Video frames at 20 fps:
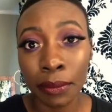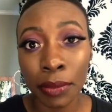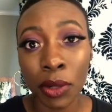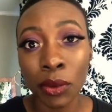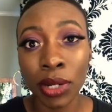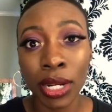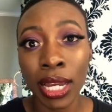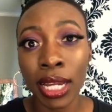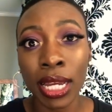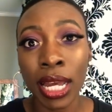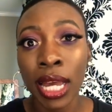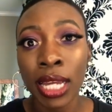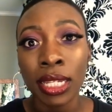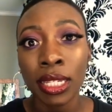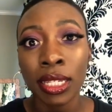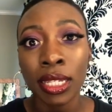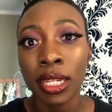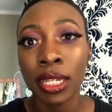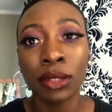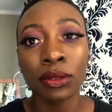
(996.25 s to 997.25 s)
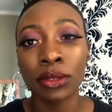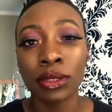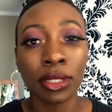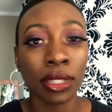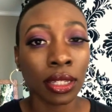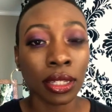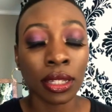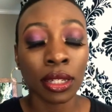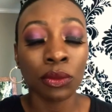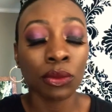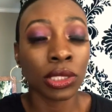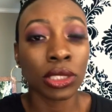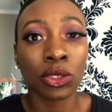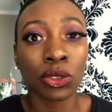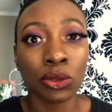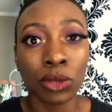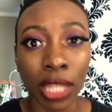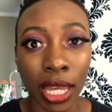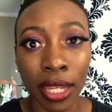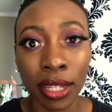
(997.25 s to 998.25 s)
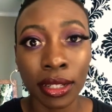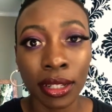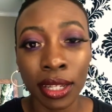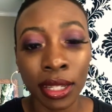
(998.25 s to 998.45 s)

but when I got it, it was too light.